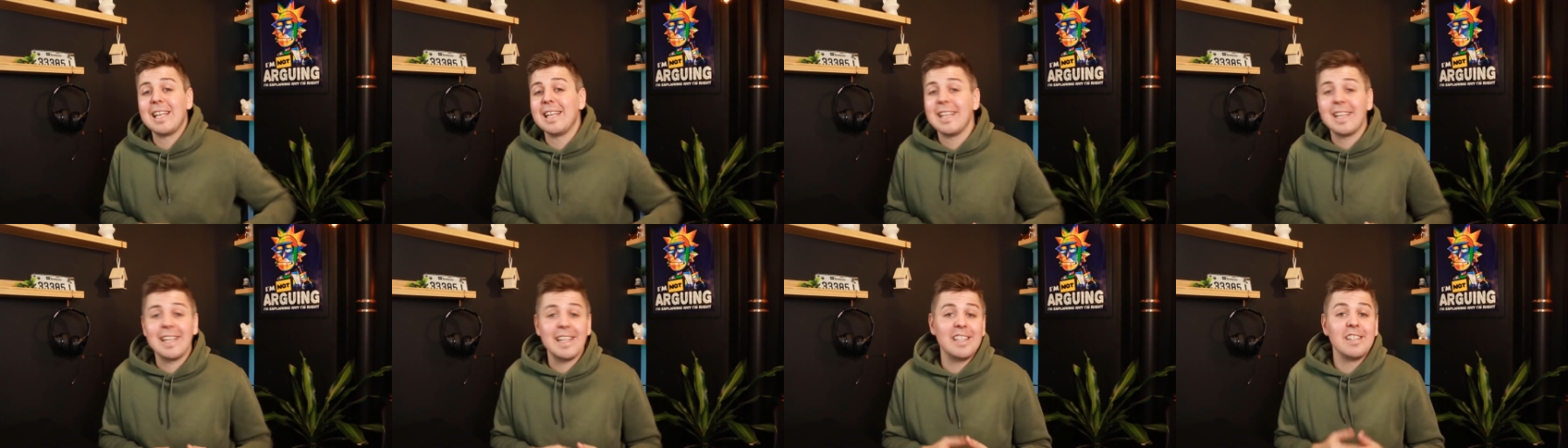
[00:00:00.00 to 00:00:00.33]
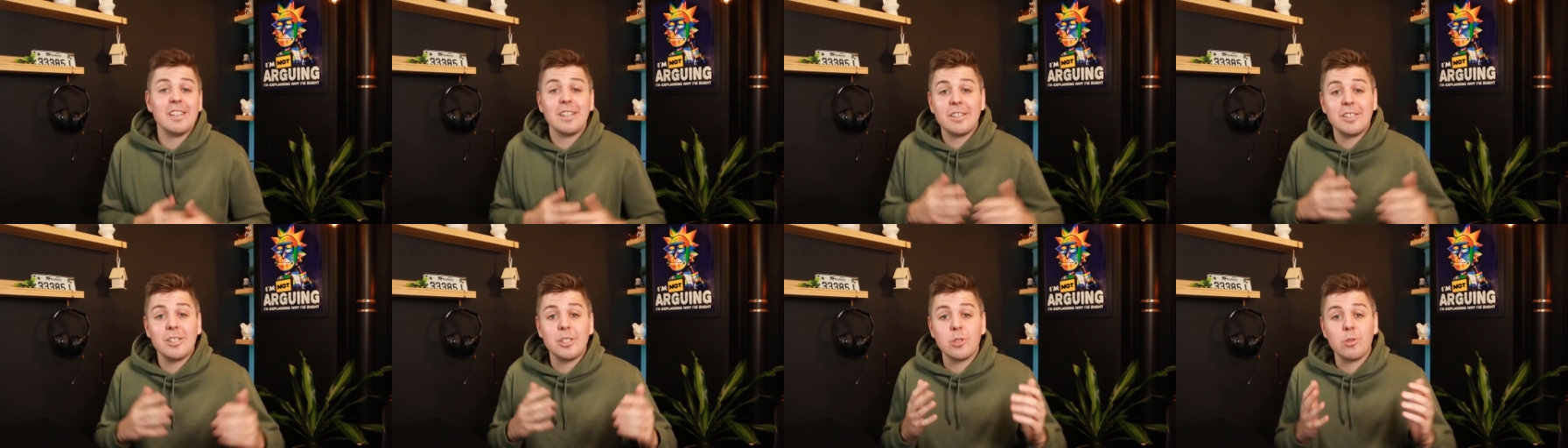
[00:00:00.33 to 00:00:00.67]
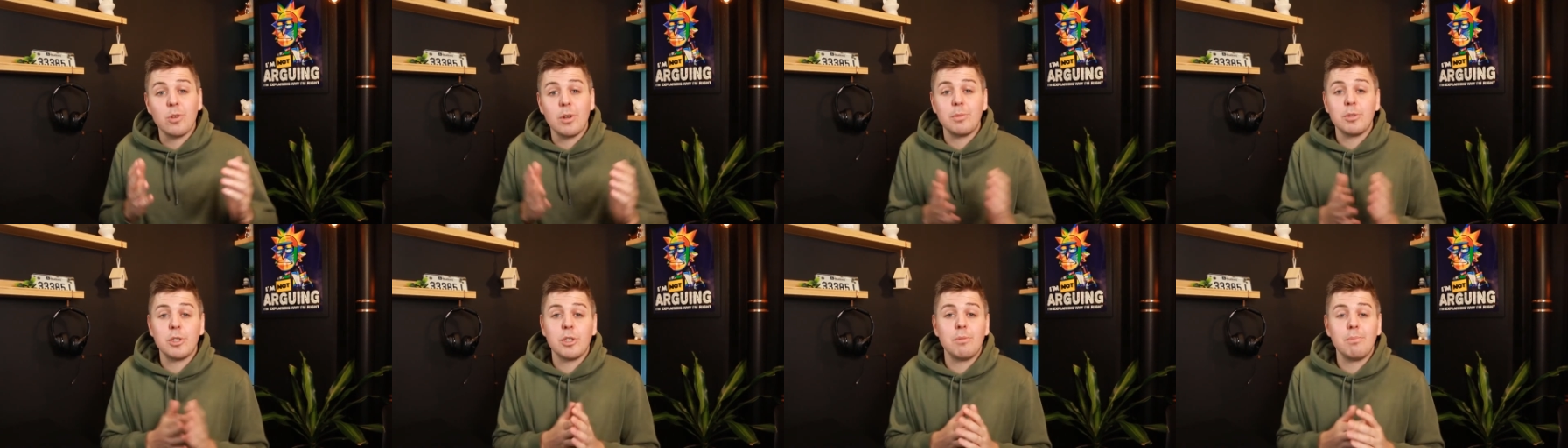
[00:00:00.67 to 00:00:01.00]
link in the
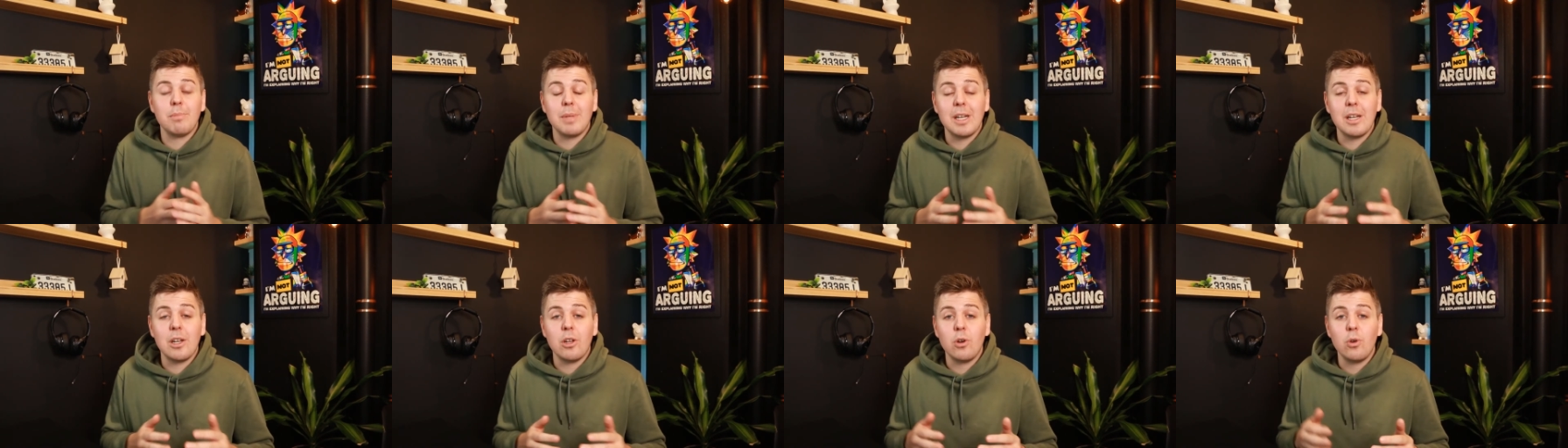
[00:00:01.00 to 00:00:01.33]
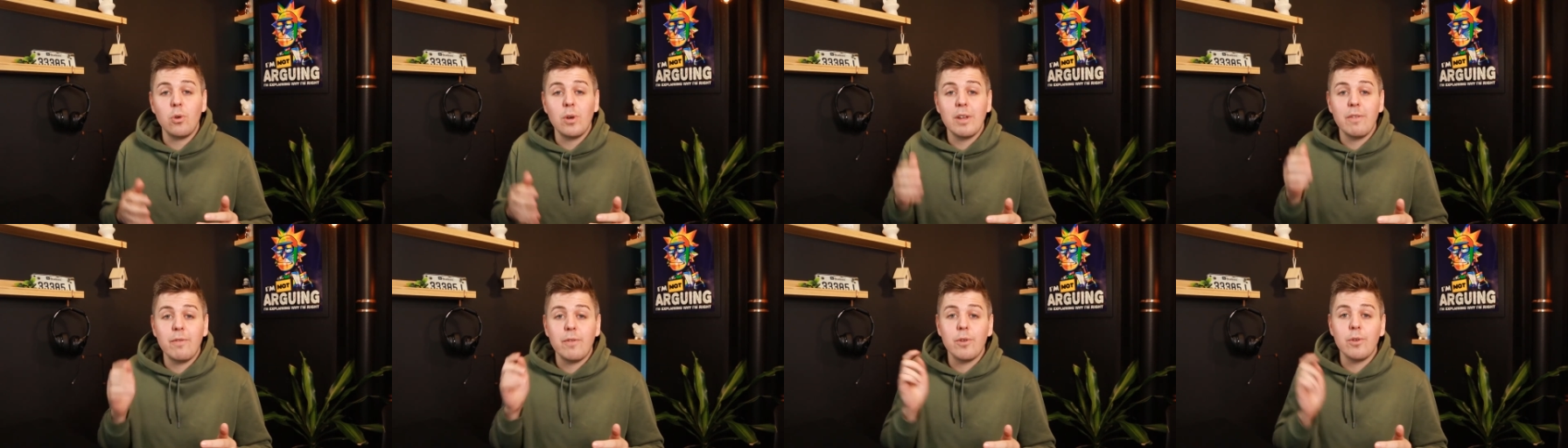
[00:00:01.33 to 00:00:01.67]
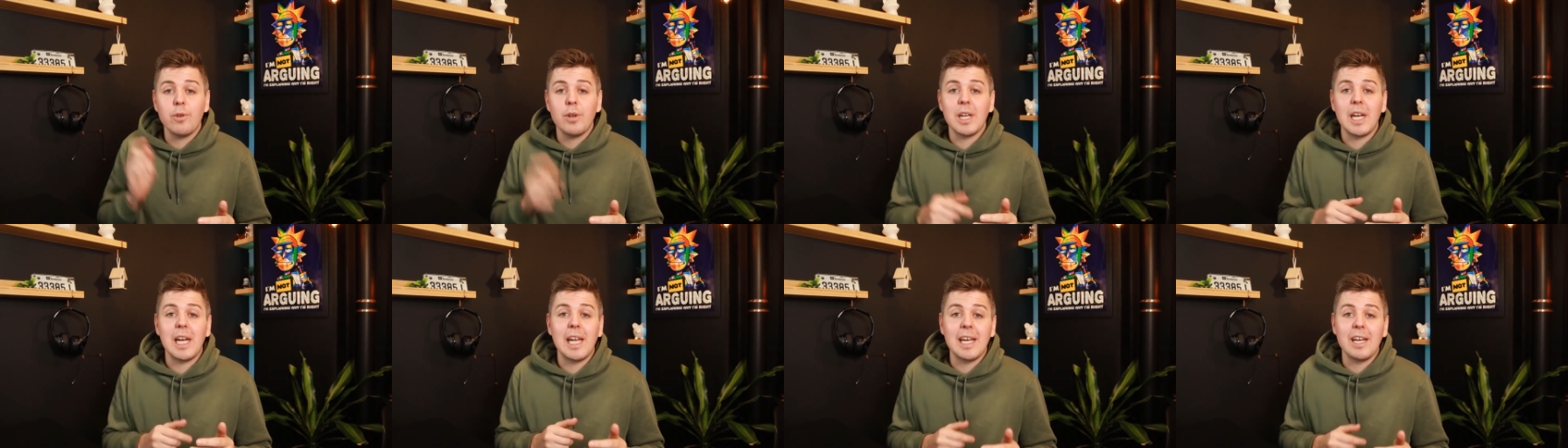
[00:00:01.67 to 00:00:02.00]
description below. If
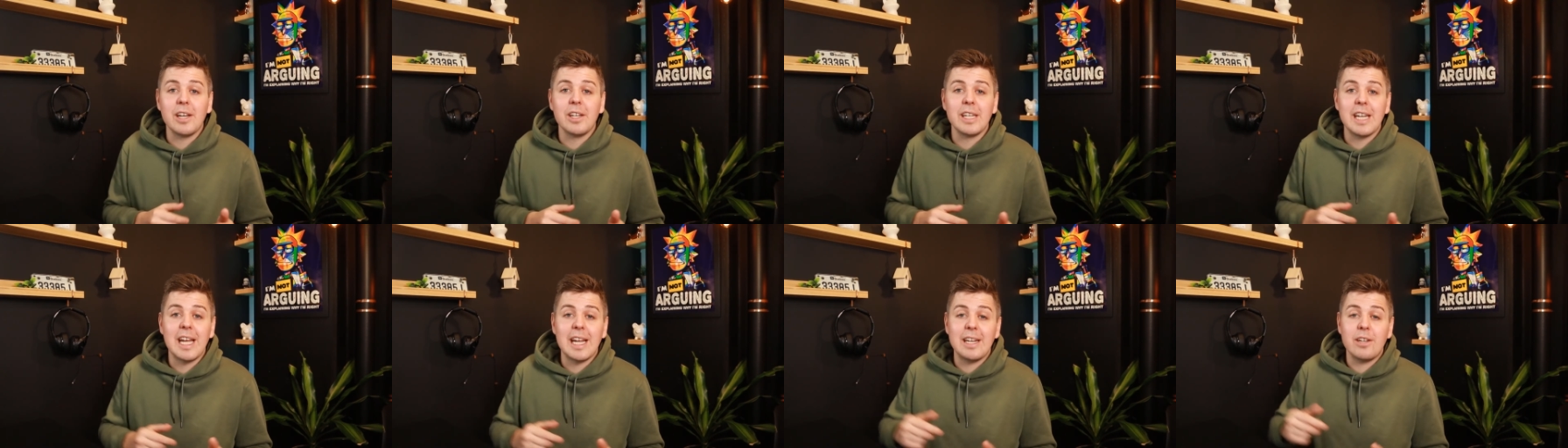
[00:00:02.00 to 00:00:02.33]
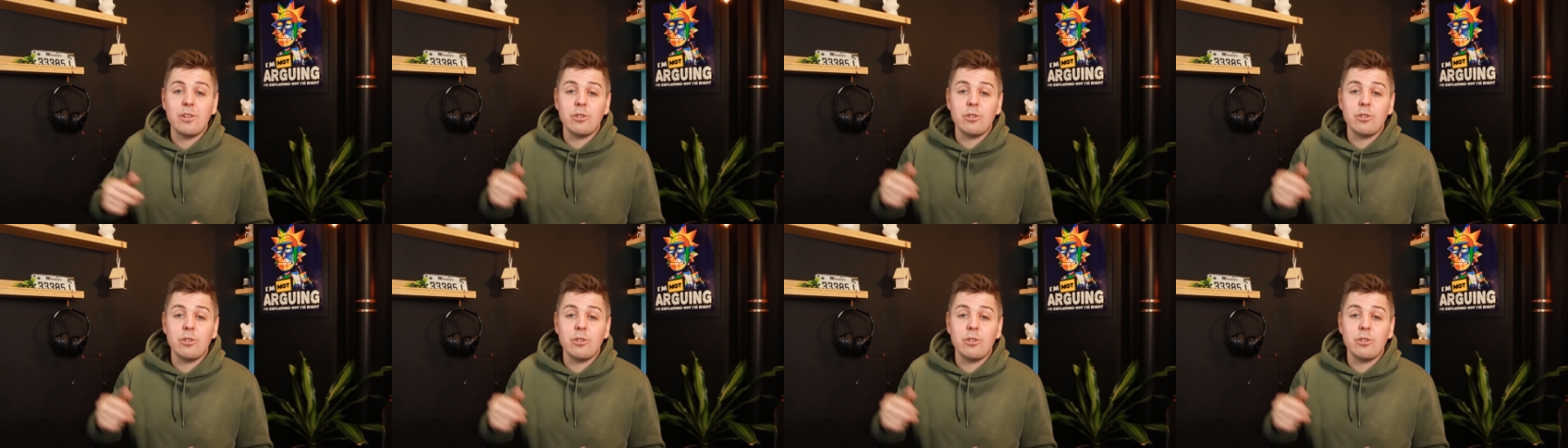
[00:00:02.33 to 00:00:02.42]
you click on that,